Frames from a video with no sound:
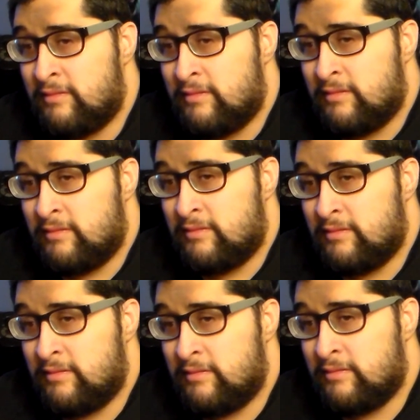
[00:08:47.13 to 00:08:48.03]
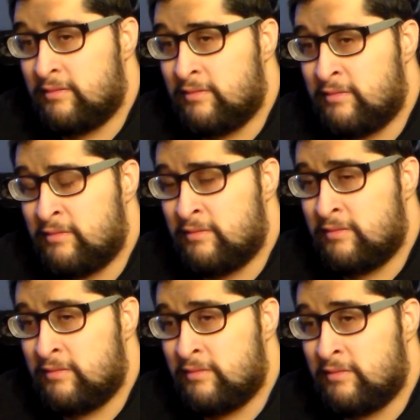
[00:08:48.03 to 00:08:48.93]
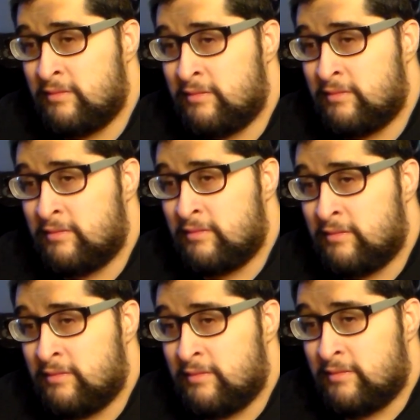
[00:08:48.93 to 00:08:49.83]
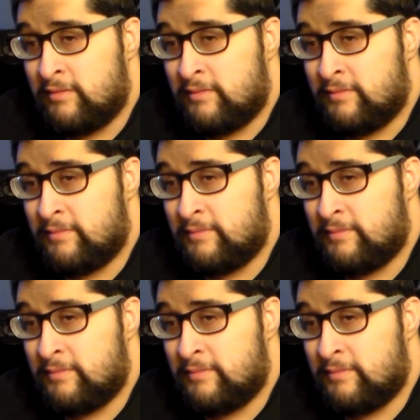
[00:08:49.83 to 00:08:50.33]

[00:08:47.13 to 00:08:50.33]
(silent)